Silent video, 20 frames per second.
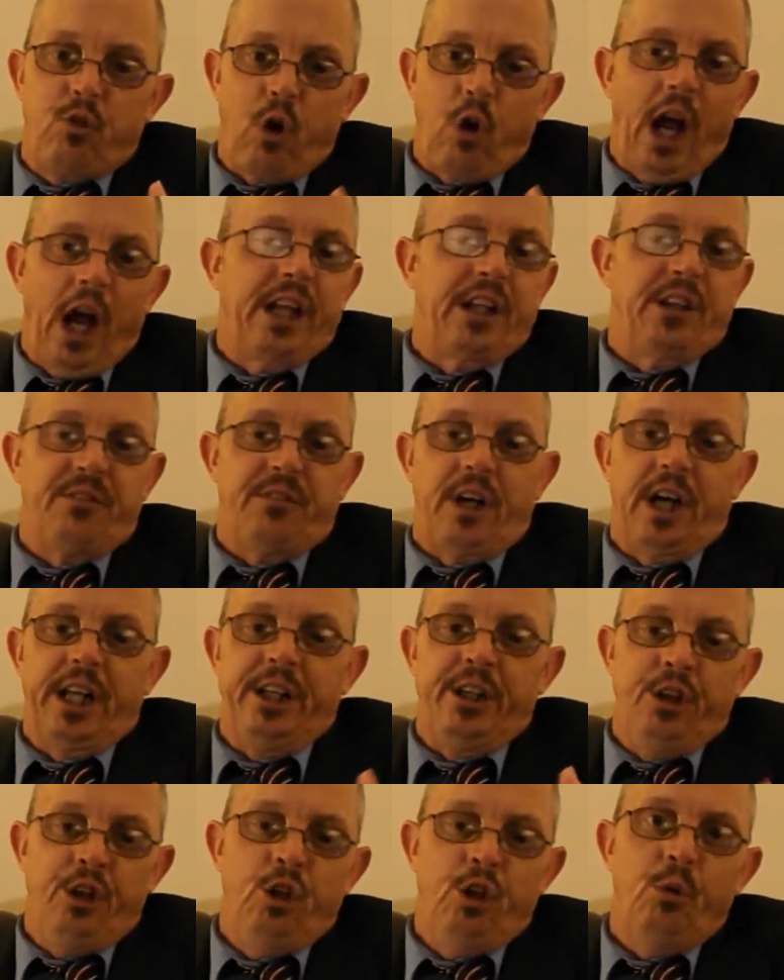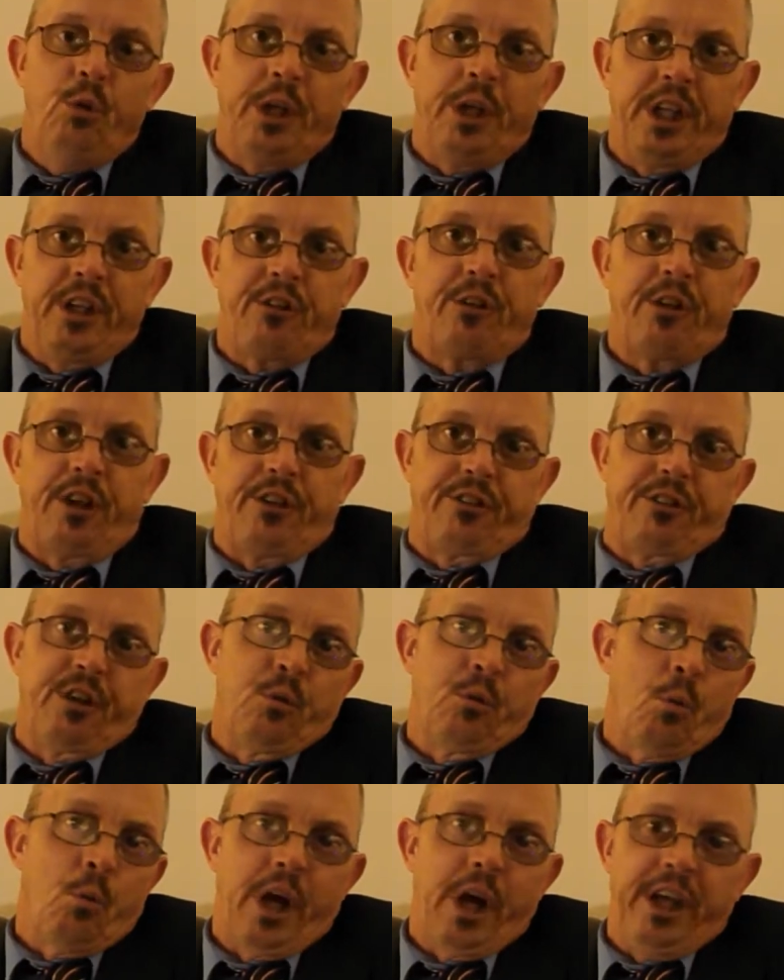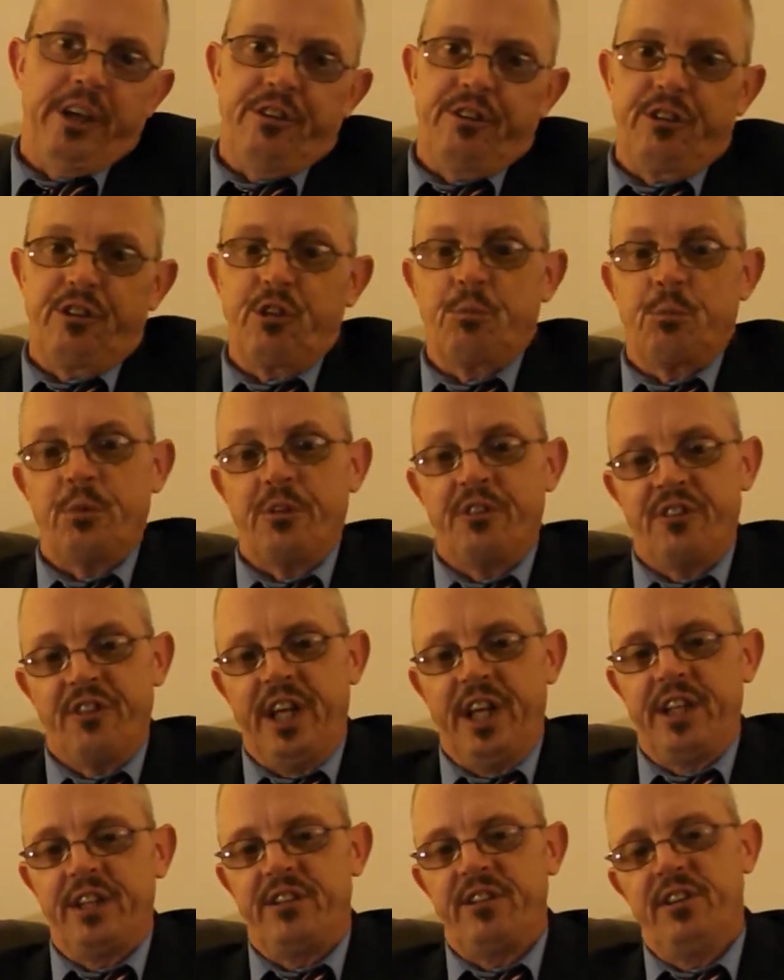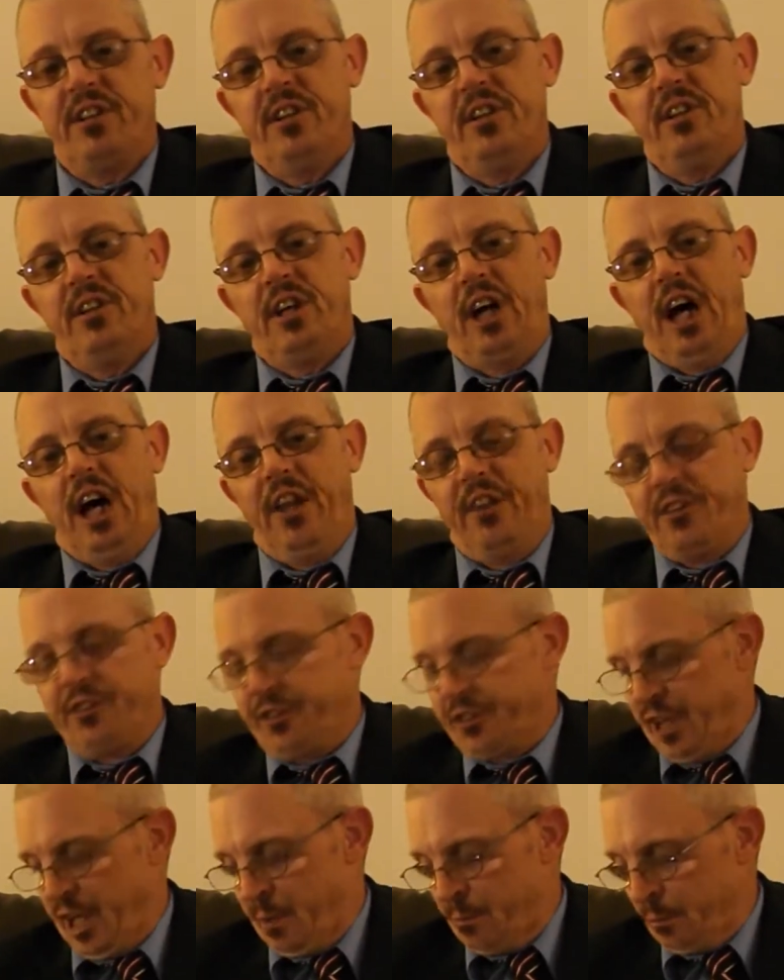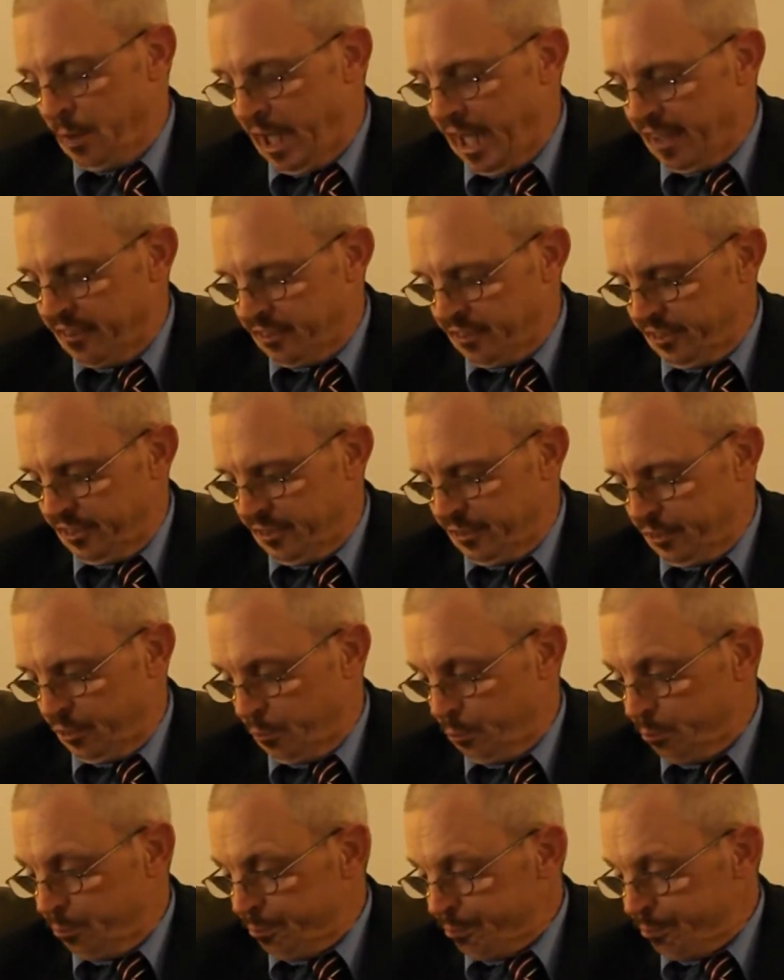trying to find new and interesting ways to present the same lessons.